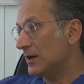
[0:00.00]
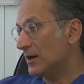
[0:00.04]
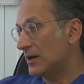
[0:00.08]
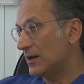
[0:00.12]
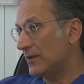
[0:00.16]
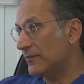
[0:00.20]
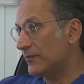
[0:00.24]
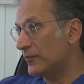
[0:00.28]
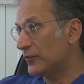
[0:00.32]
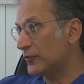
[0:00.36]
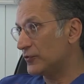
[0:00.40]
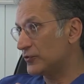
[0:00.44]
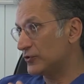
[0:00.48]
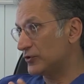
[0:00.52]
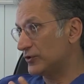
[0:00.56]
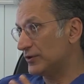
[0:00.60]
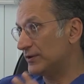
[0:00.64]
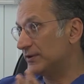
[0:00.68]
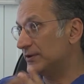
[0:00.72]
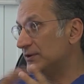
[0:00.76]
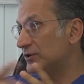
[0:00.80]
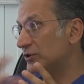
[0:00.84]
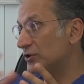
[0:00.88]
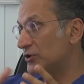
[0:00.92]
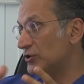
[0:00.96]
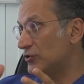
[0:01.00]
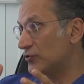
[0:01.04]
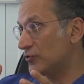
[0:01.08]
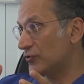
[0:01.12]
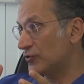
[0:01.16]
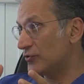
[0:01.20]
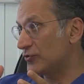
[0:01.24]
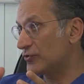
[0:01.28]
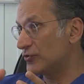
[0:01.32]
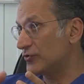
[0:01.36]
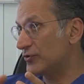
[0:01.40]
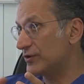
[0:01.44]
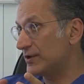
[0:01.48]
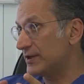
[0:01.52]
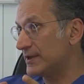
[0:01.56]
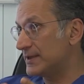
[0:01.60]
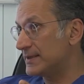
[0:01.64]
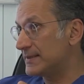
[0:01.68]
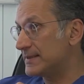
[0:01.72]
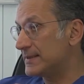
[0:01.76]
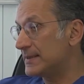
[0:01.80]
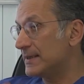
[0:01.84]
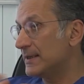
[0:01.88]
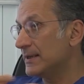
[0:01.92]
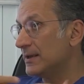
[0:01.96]
unfortunately, the surgery
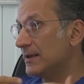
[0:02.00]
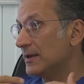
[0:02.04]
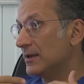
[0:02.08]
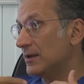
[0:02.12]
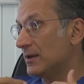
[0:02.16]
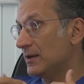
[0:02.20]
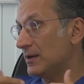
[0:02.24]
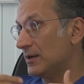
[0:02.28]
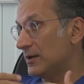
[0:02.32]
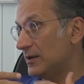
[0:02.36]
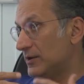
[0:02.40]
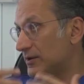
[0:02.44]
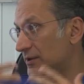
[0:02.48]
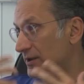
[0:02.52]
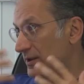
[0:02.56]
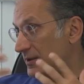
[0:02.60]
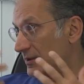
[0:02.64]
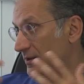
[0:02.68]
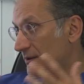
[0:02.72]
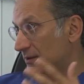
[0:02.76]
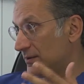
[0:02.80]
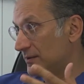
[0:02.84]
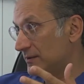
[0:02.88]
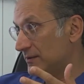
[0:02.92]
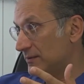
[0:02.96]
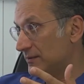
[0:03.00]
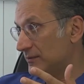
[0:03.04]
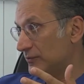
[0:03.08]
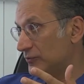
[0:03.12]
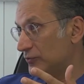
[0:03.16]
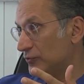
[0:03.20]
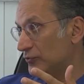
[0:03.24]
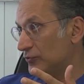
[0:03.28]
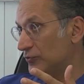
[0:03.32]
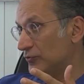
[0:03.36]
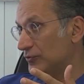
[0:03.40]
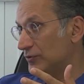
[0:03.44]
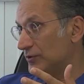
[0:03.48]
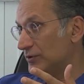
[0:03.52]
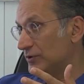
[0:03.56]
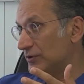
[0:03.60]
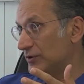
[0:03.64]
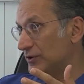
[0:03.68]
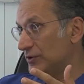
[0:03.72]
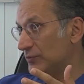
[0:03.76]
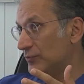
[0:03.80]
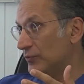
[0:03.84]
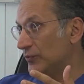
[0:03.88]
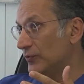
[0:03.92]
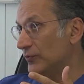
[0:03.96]
is to
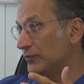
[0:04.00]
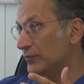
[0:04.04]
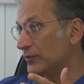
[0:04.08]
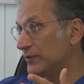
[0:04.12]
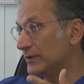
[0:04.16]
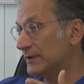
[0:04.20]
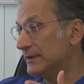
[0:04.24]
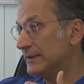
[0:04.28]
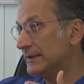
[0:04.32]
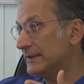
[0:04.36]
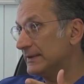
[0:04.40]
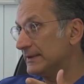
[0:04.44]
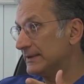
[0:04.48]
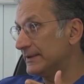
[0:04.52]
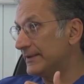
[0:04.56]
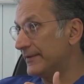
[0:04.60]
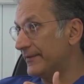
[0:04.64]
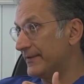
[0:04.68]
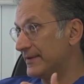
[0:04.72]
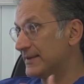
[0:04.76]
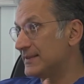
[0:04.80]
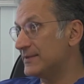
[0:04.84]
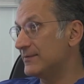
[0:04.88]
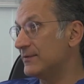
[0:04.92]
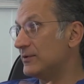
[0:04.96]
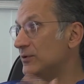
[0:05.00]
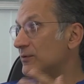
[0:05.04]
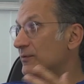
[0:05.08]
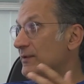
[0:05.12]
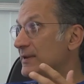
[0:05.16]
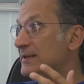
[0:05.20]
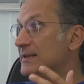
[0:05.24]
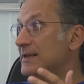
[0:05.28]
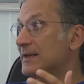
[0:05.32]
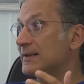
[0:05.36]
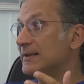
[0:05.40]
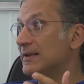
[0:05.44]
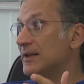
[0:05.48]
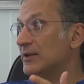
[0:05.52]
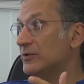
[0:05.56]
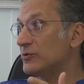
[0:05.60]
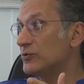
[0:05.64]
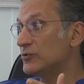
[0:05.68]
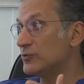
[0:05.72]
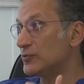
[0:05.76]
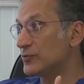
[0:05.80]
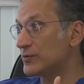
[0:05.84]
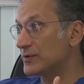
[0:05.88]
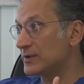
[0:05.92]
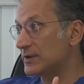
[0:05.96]
remove the larynx. We cannot
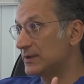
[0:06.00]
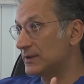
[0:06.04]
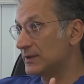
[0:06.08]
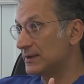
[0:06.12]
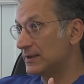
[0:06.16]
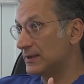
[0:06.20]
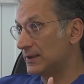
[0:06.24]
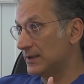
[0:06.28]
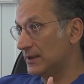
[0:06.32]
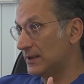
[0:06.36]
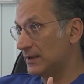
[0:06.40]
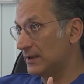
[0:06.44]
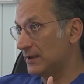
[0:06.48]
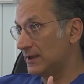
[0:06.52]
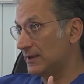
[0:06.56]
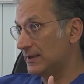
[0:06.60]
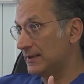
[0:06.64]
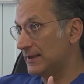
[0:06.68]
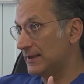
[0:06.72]
use the